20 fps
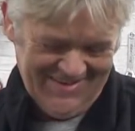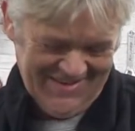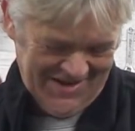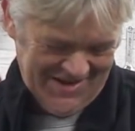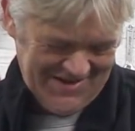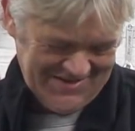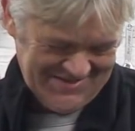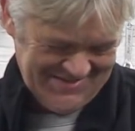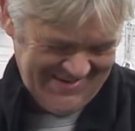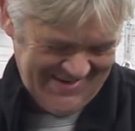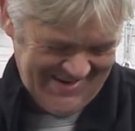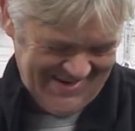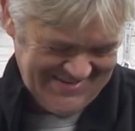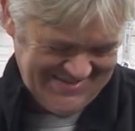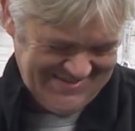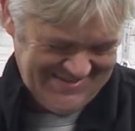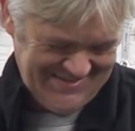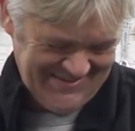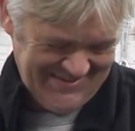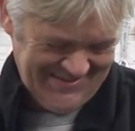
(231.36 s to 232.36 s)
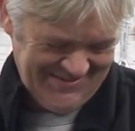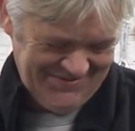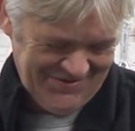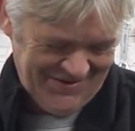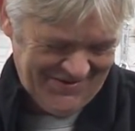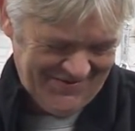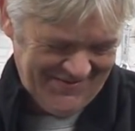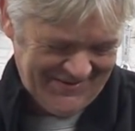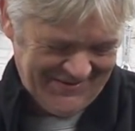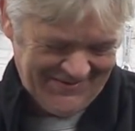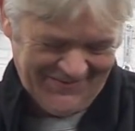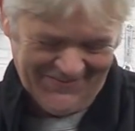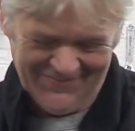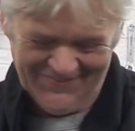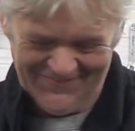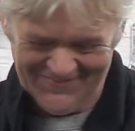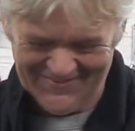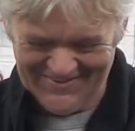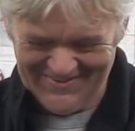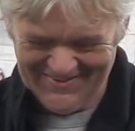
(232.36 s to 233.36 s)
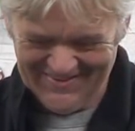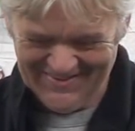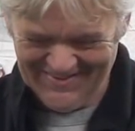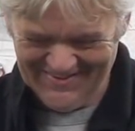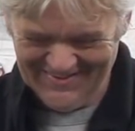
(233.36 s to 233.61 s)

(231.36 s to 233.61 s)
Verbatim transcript: That's actually very cool.